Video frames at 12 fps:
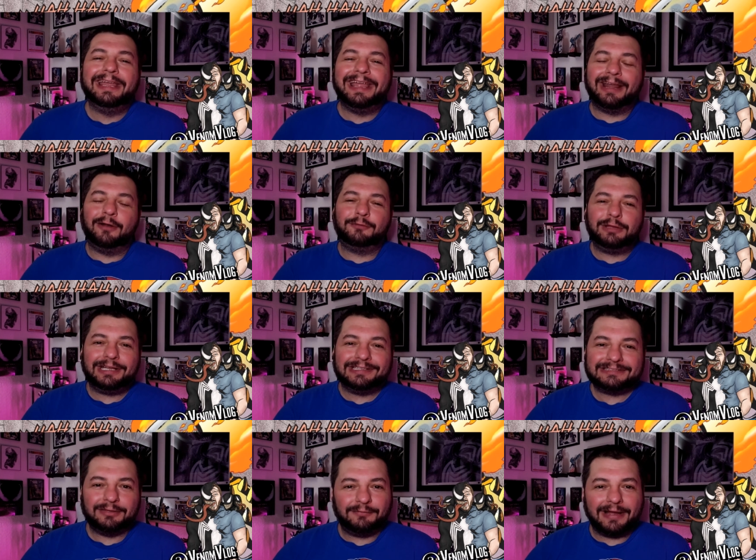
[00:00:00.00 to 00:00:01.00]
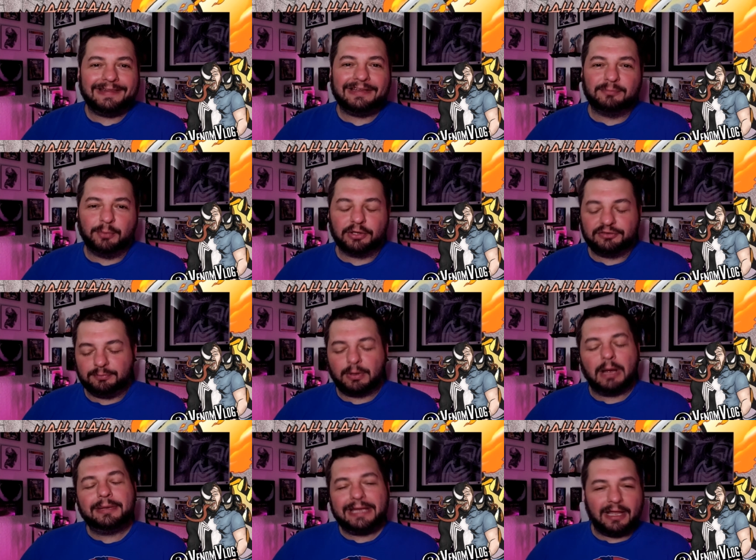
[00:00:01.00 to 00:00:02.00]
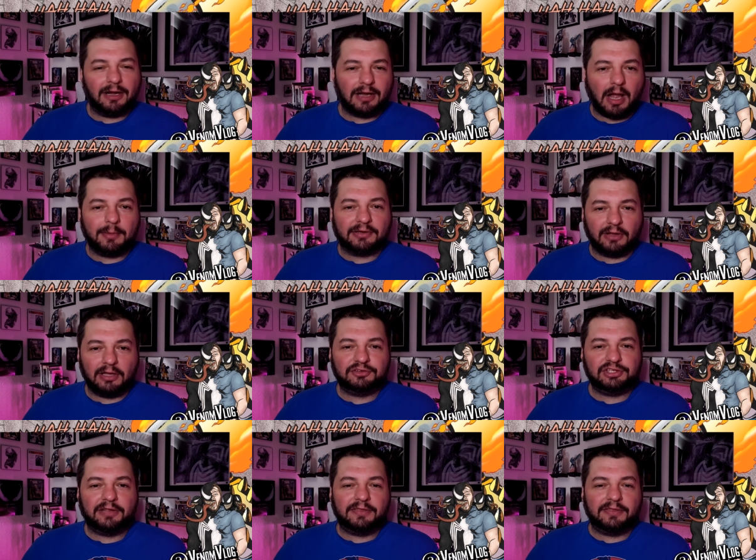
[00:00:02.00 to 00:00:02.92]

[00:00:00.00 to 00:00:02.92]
And hopefully you can still find these books. You probably can on Comixology.